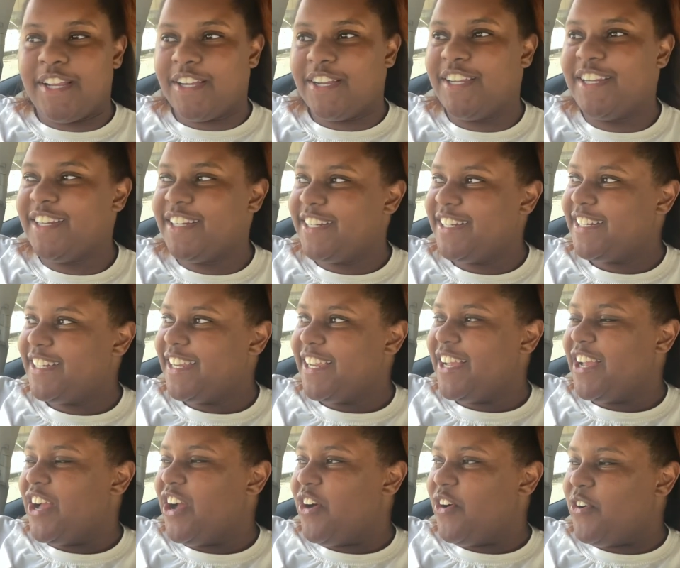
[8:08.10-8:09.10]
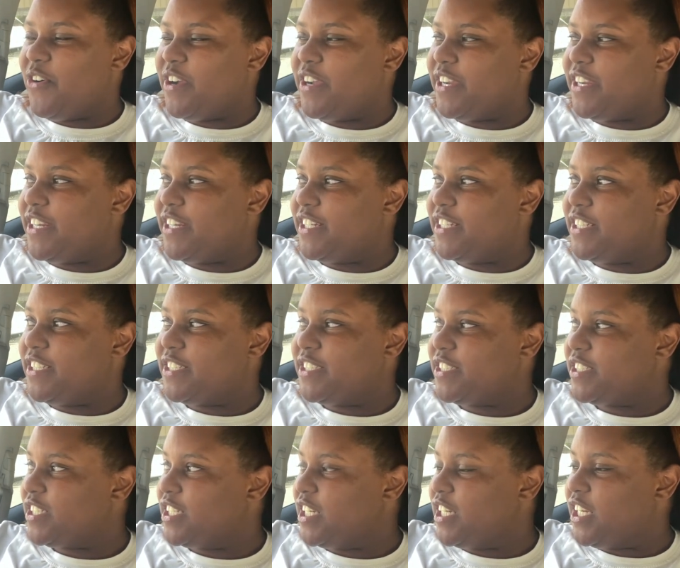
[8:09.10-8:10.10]
or or
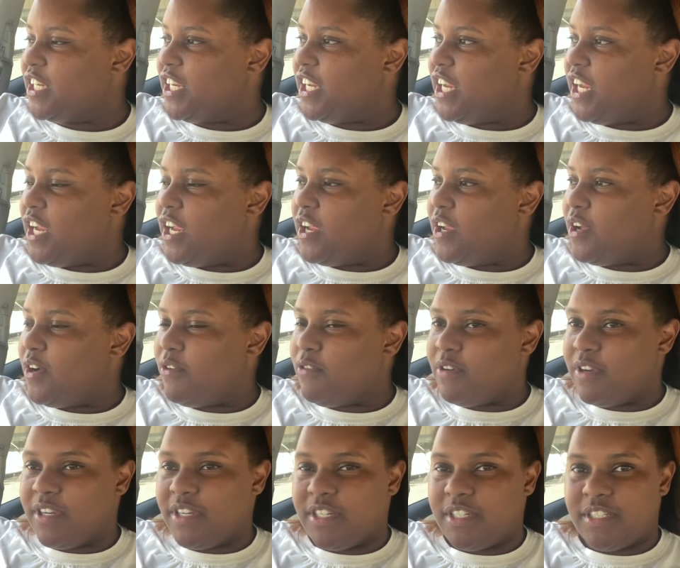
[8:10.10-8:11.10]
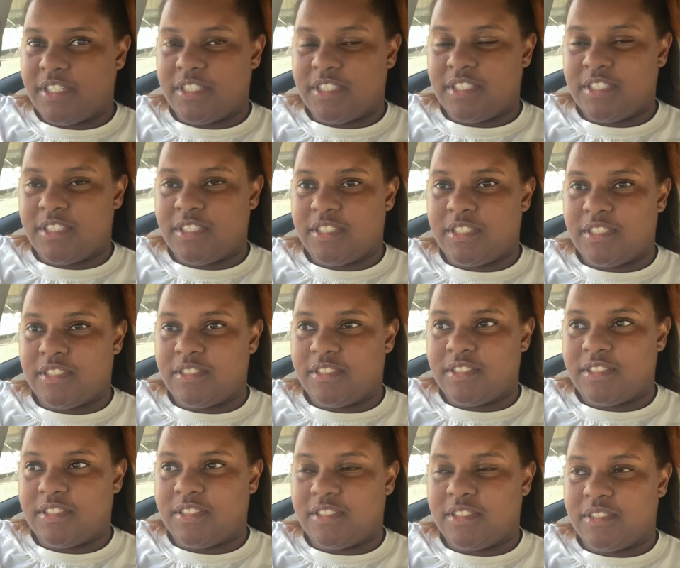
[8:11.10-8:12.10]
or
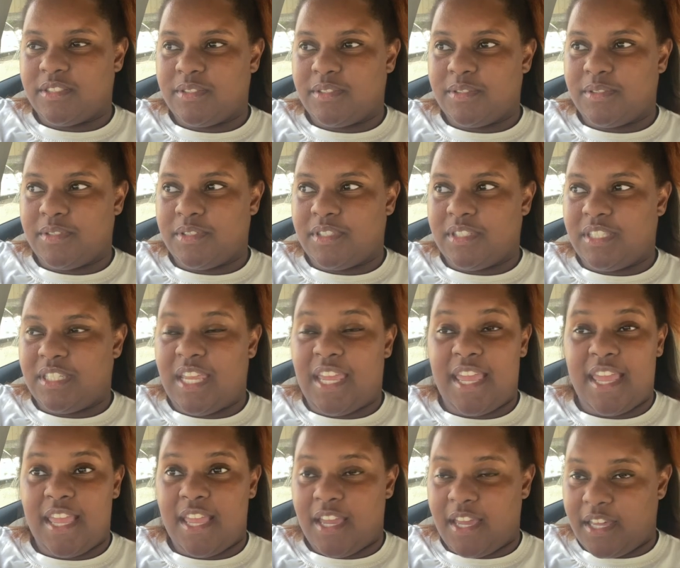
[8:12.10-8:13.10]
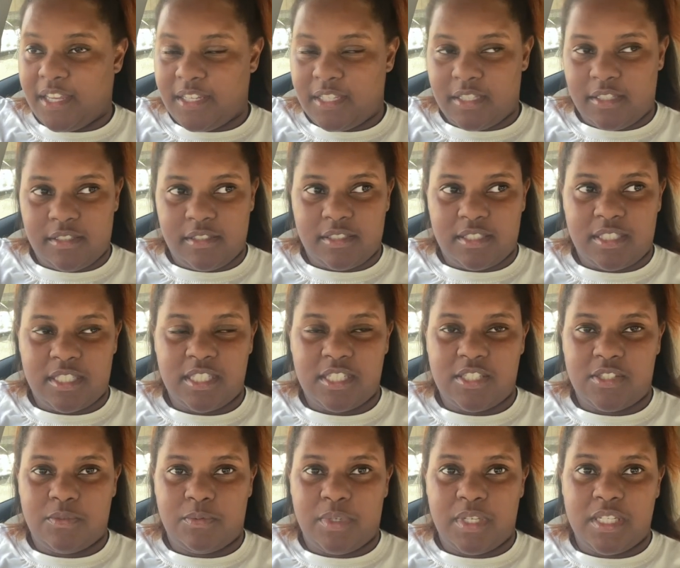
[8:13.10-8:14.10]
chaotic
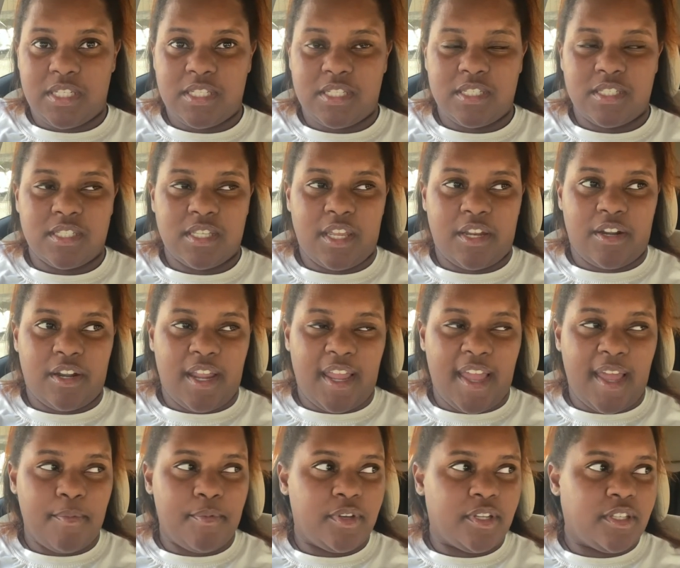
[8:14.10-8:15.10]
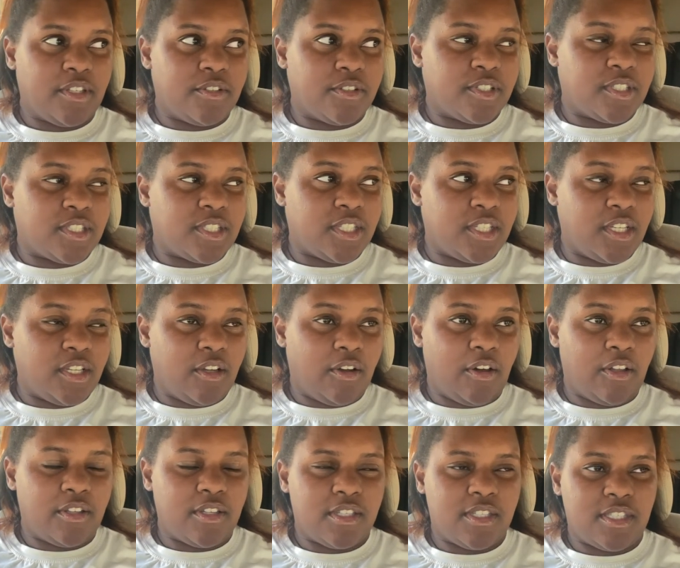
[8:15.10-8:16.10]
situations that are happening. You're seeing
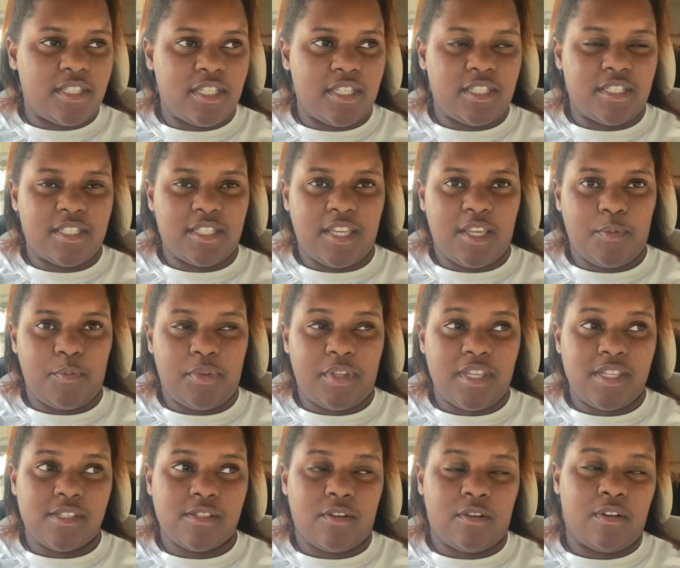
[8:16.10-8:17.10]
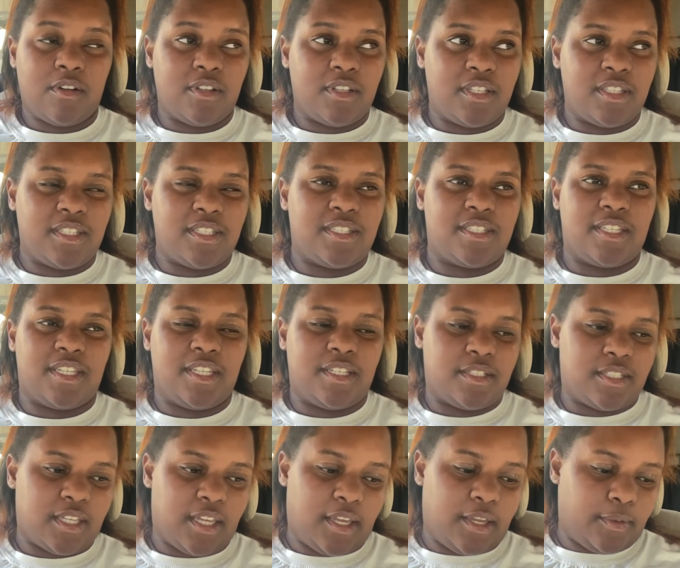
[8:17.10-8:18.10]
all these things take place all at the same
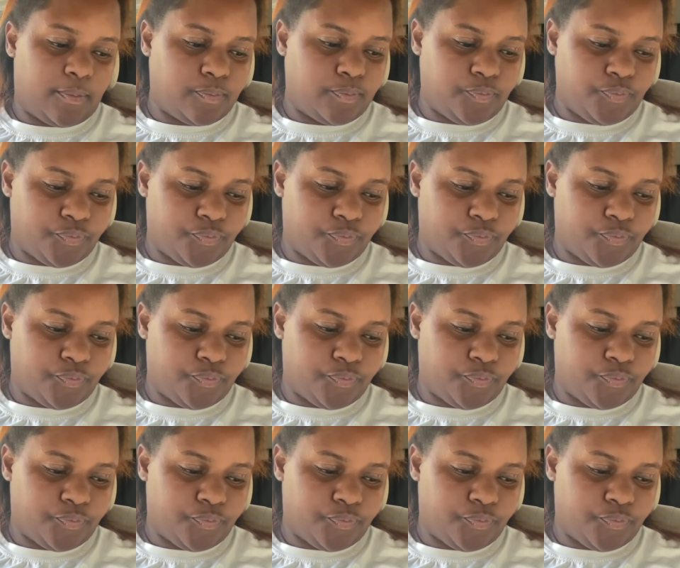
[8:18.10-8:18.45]
time.